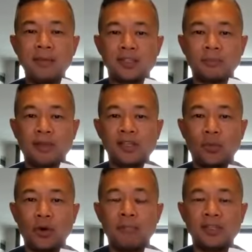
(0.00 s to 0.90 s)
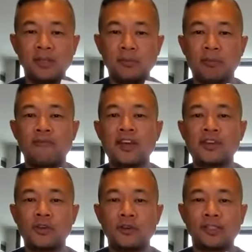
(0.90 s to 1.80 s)
It's the place where busy
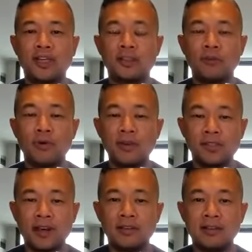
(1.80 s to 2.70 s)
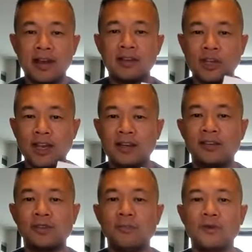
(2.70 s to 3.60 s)
professionals get their books done to educate
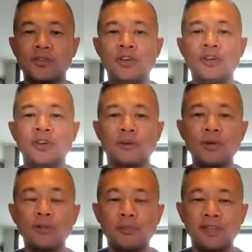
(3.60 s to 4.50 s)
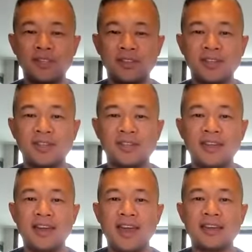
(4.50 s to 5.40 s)
consumers, grow their businesses,
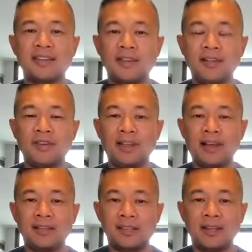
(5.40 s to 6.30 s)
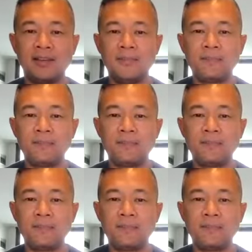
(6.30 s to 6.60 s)
and to leave a legacy.